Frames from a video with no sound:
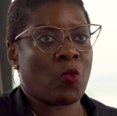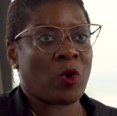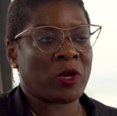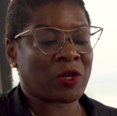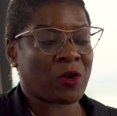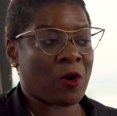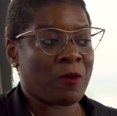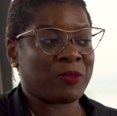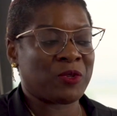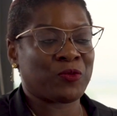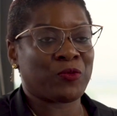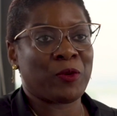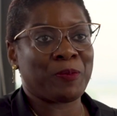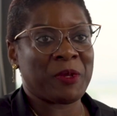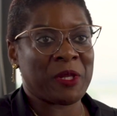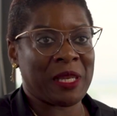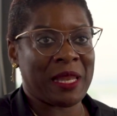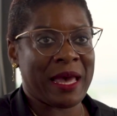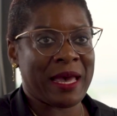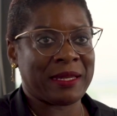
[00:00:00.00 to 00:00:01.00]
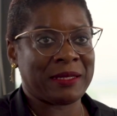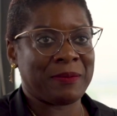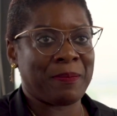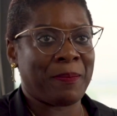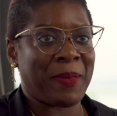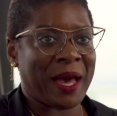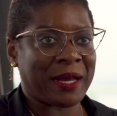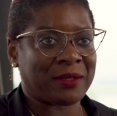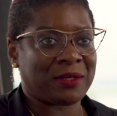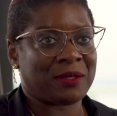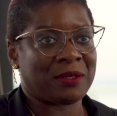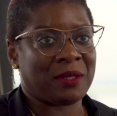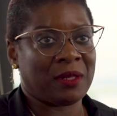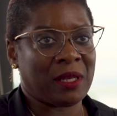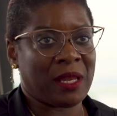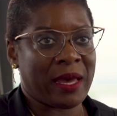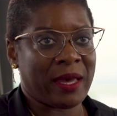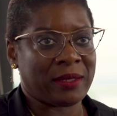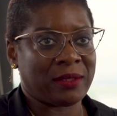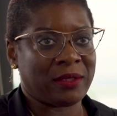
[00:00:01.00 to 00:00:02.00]
what comes from the land back to the
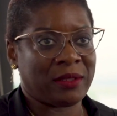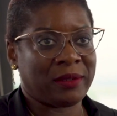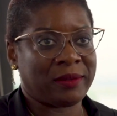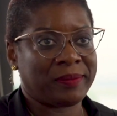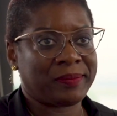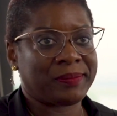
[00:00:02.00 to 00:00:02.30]
land.